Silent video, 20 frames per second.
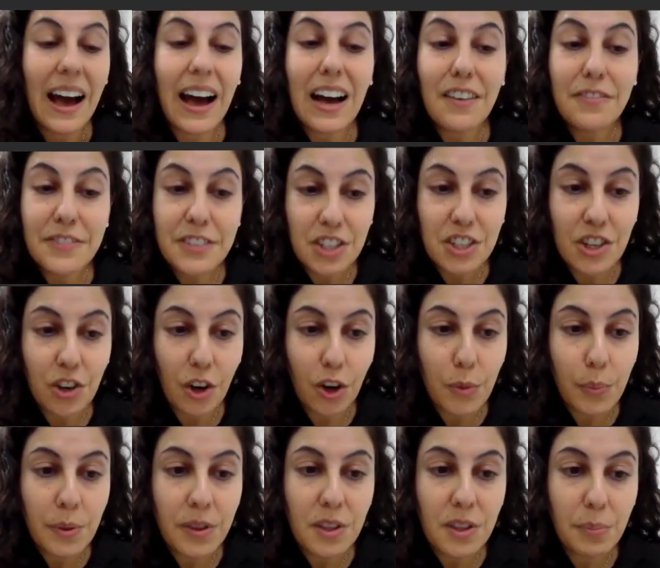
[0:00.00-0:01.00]
After you
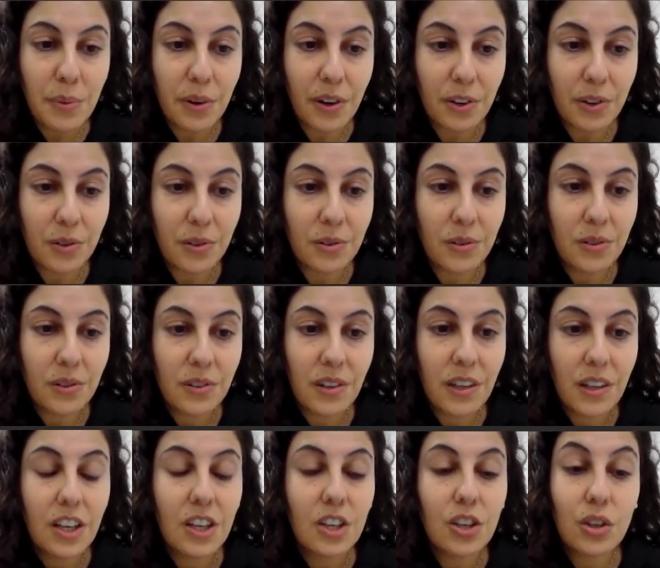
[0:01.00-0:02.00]
open the bottle,
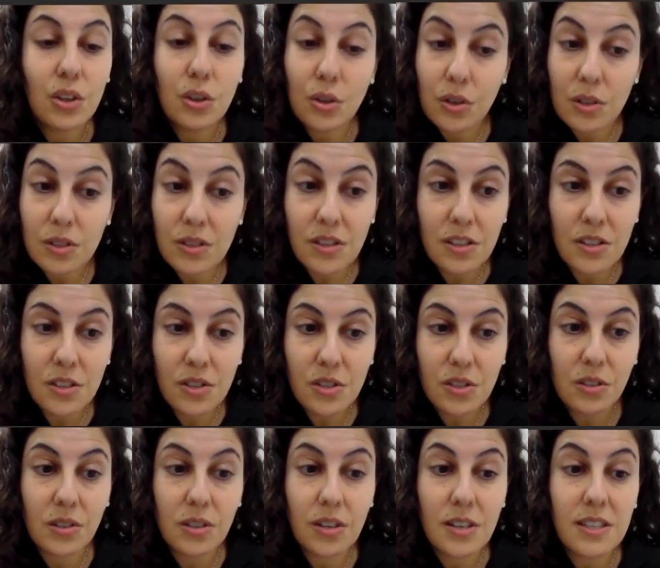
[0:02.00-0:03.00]
use the
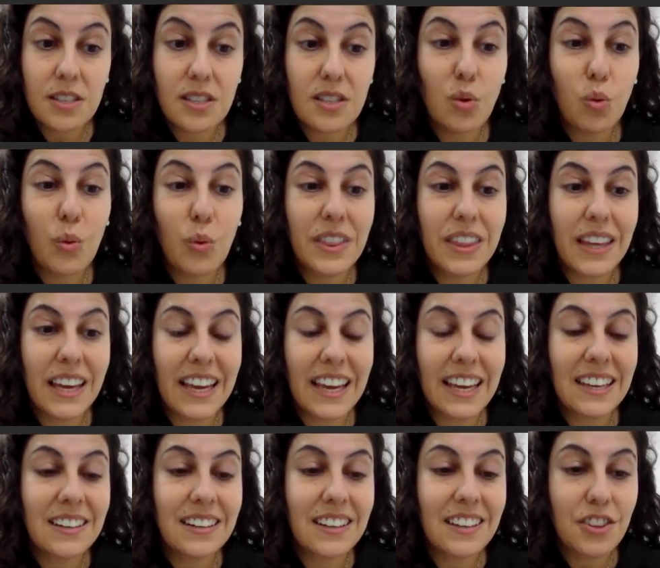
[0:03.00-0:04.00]
sauce
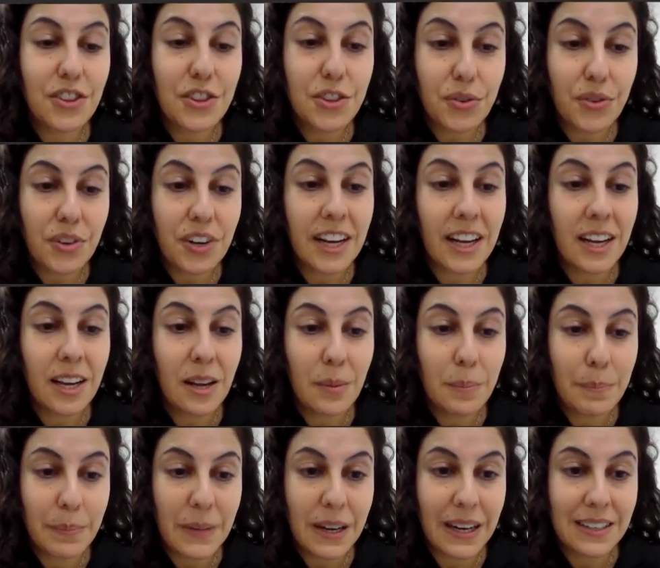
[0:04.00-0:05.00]
within
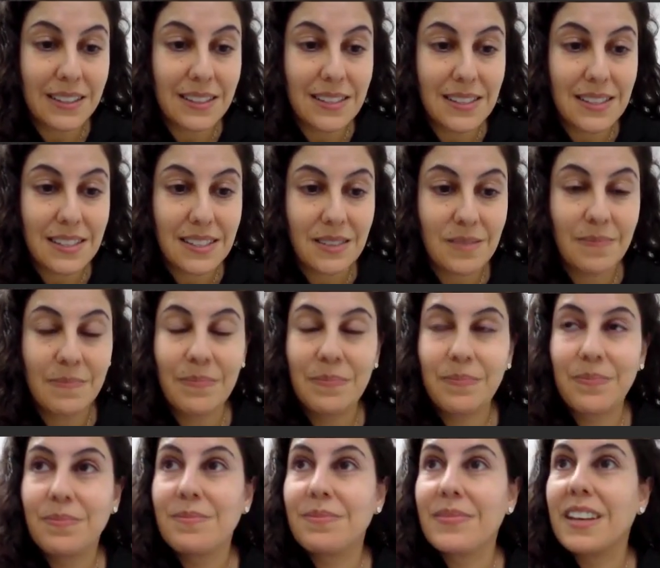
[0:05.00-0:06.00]
3 months.
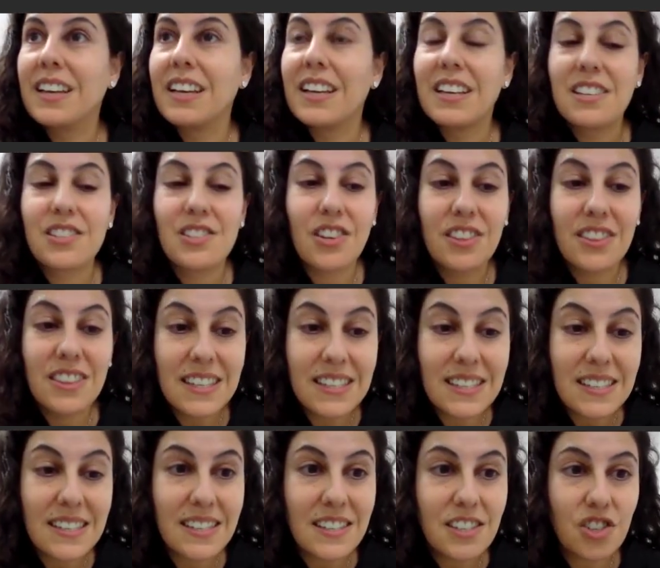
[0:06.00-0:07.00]
So
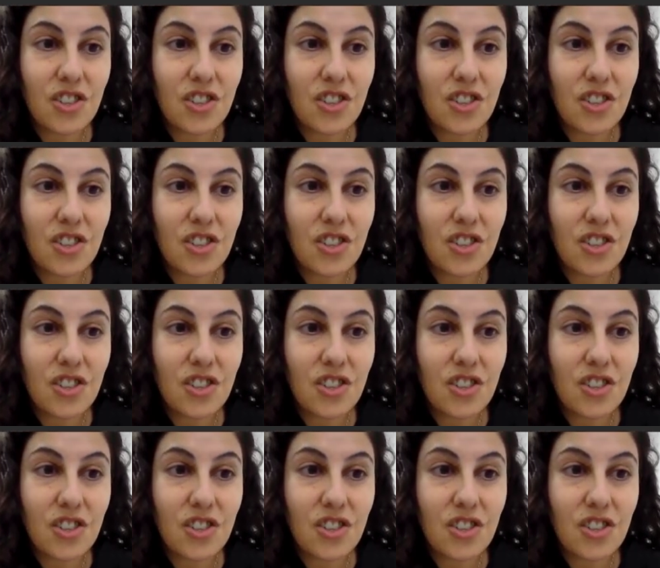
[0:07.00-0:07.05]
this